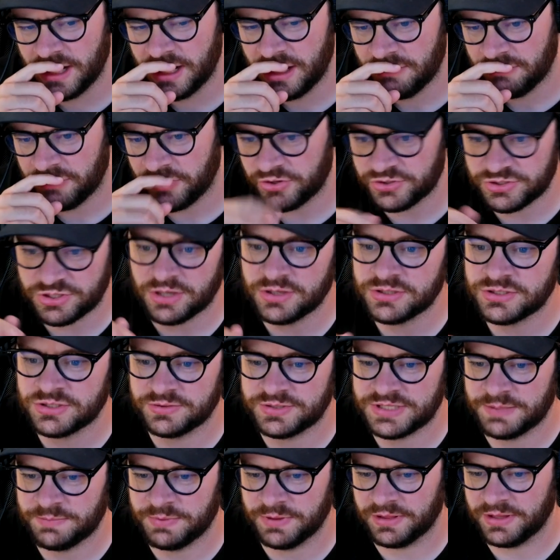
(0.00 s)
but there's also
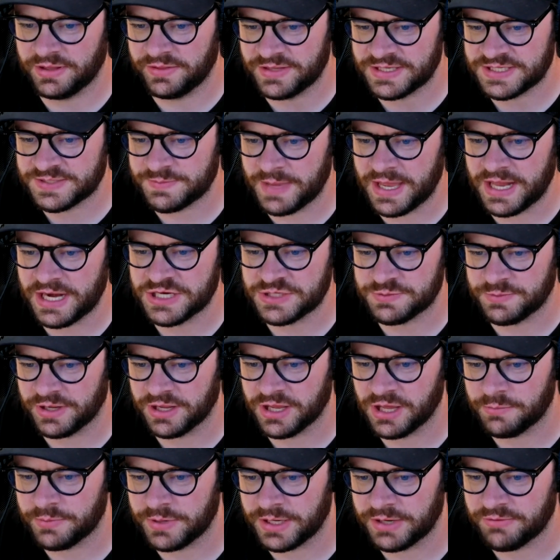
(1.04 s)
typically this management
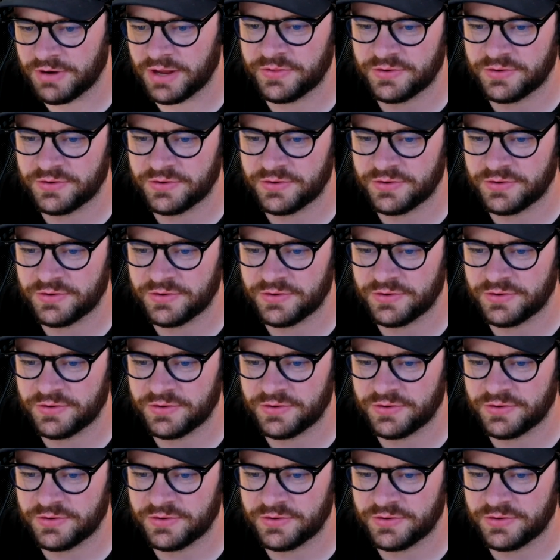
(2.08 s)
company, right?